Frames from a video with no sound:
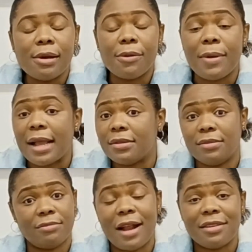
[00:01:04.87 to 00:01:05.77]
Right
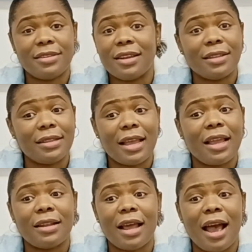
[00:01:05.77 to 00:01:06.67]
here and
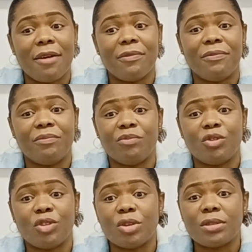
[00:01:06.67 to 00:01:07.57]
then, I've
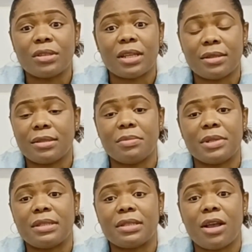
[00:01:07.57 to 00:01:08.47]
just said to
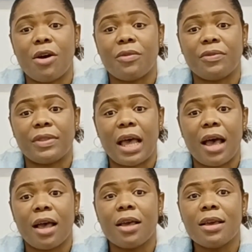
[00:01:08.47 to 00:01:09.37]
myself
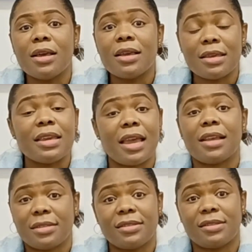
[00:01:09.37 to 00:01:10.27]
that,
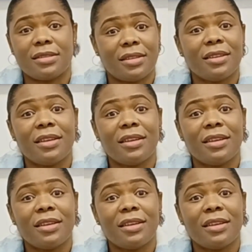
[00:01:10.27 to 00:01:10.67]
yes.